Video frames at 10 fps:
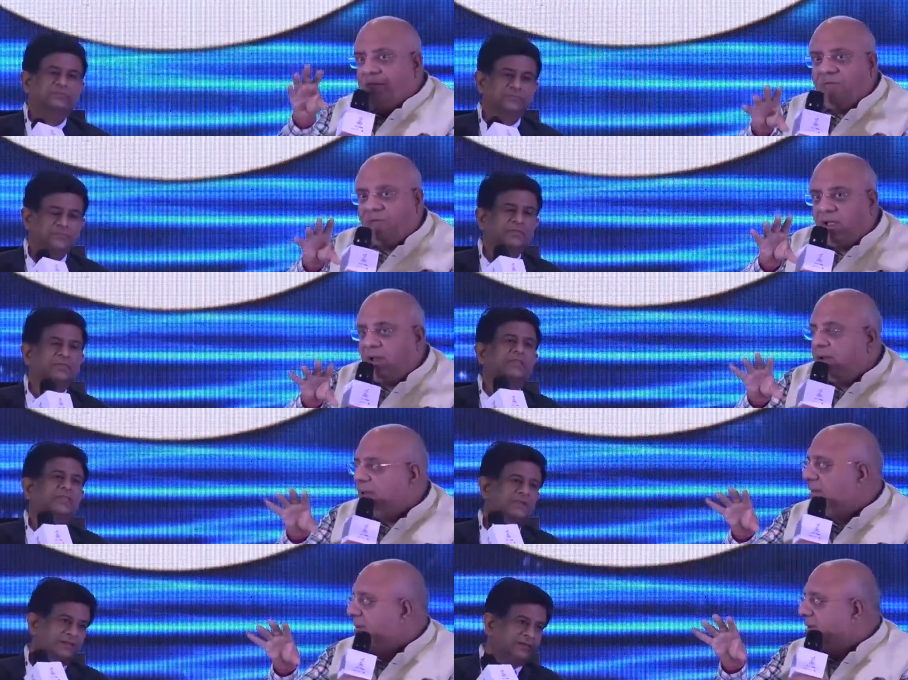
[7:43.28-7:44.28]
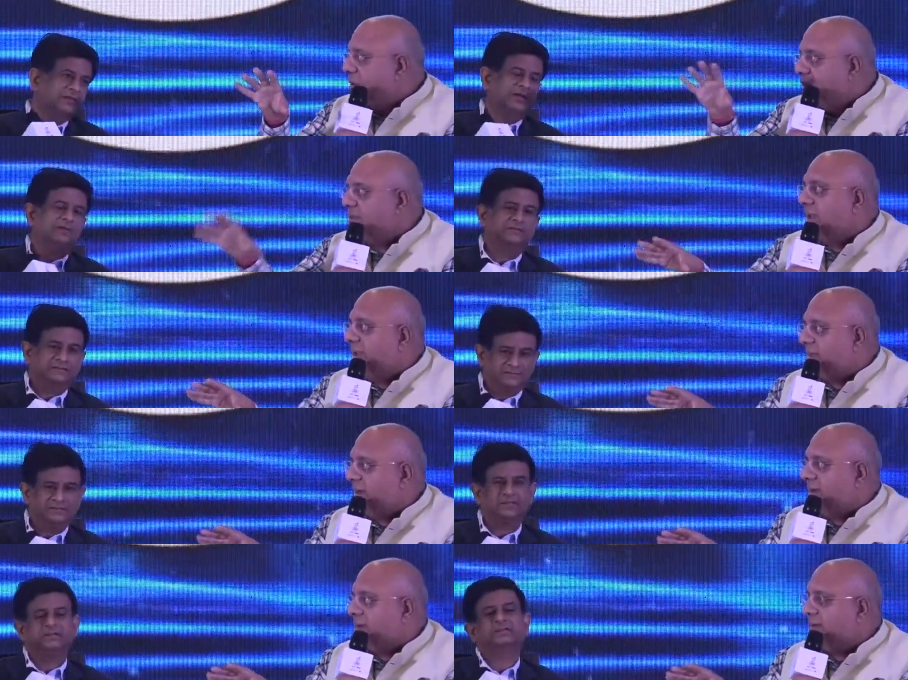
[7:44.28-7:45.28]
Speaker 1: physical counseling
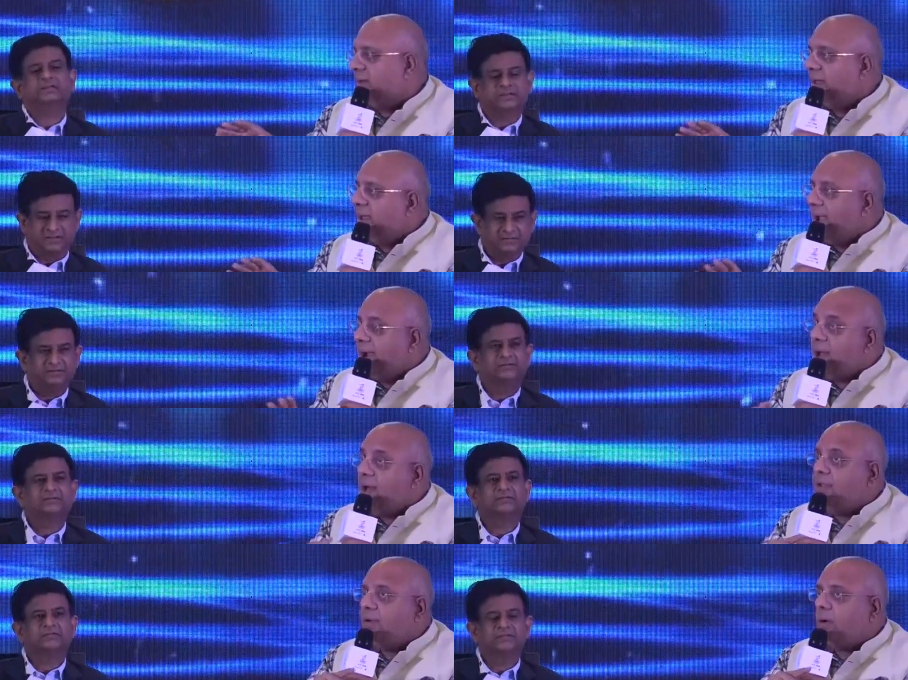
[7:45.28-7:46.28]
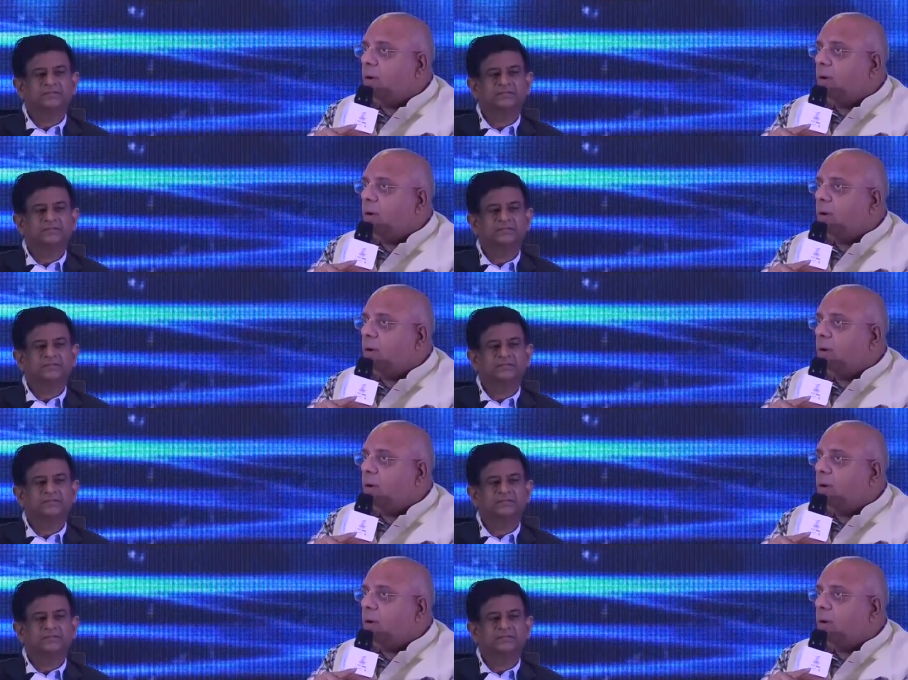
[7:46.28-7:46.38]
centers yeah. and other